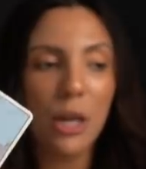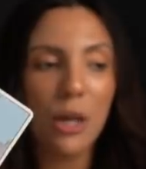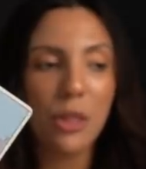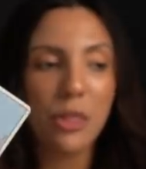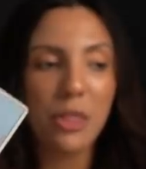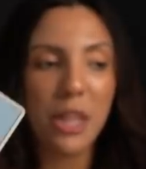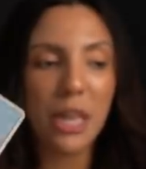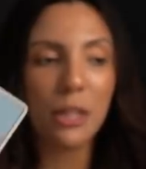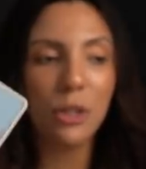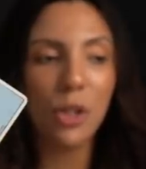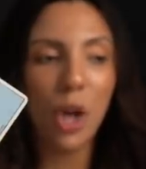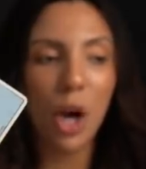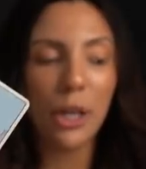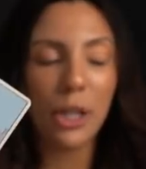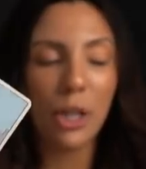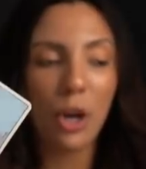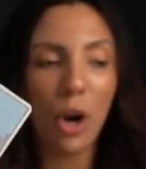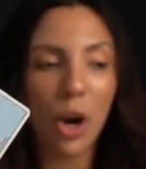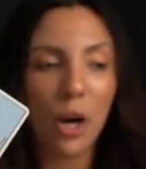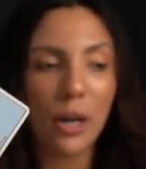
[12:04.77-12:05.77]
think
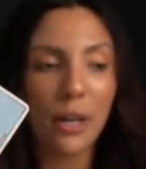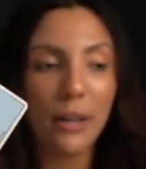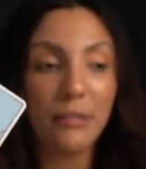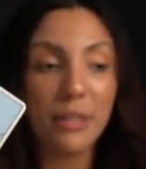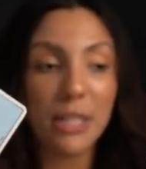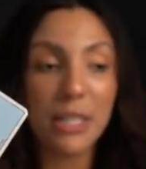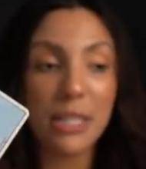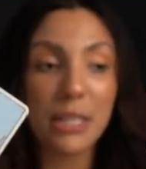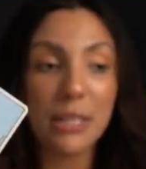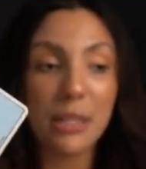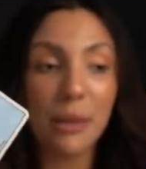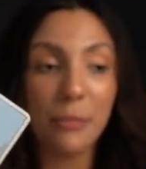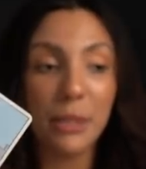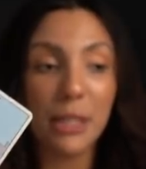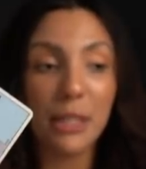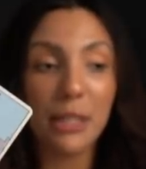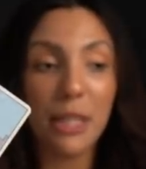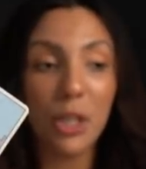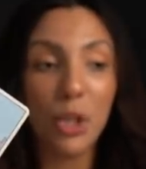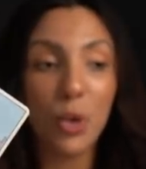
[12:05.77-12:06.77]
long and hard if this is
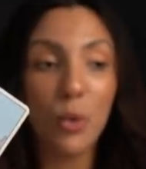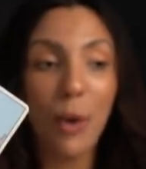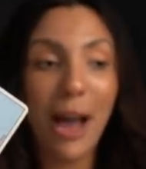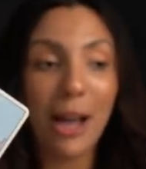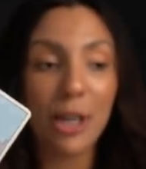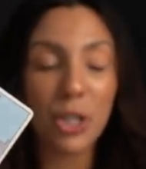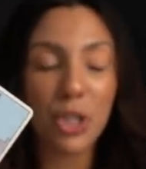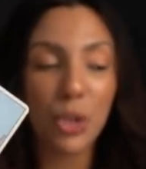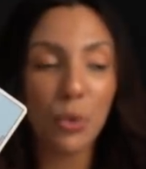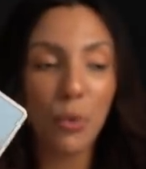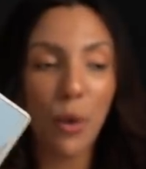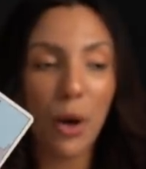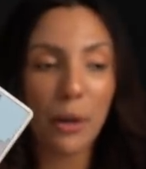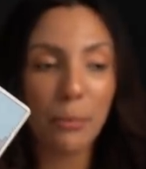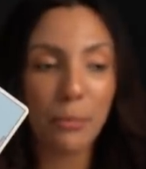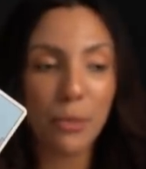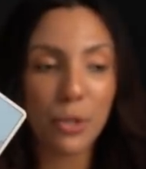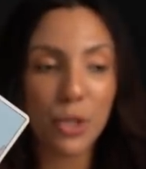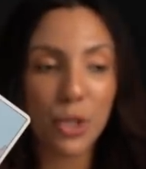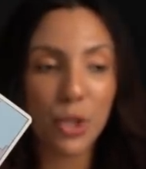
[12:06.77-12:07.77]
something that you actually want
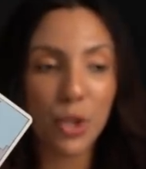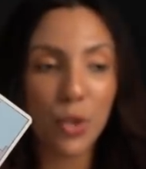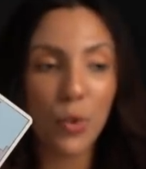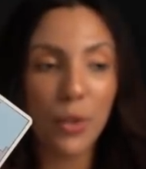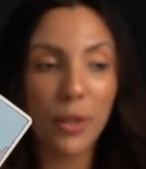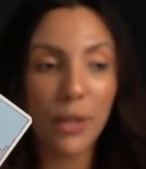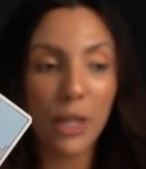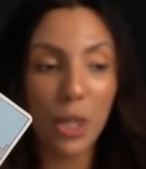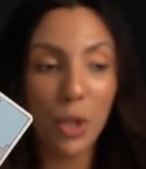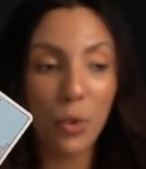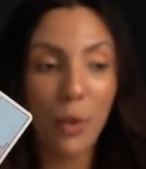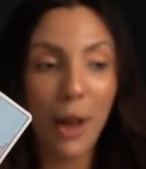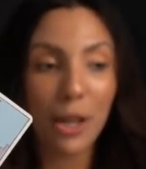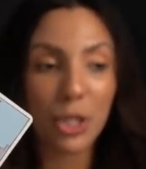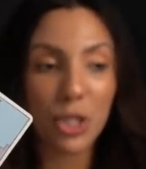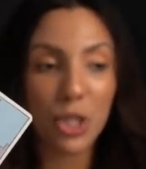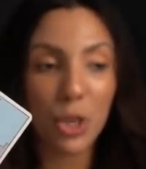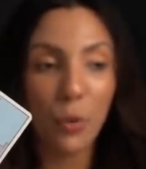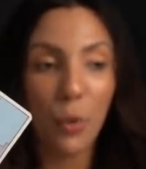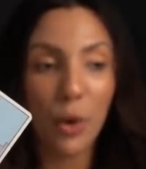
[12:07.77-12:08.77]
to pursue and that you
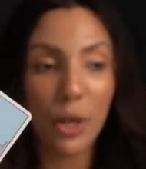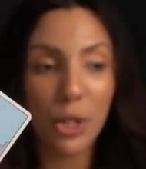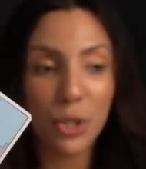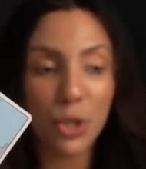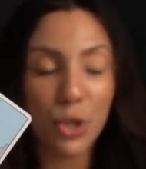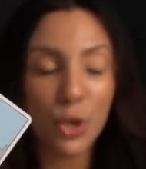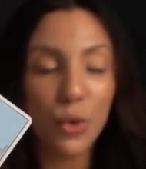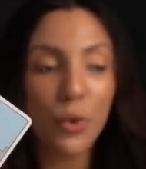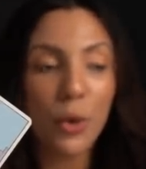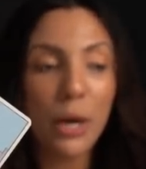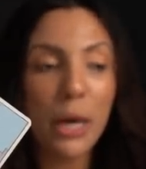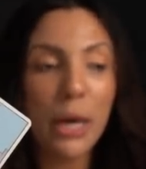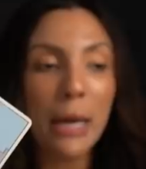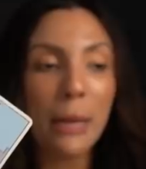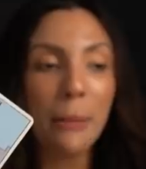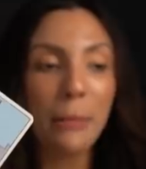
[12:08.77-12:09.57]
actually want to do,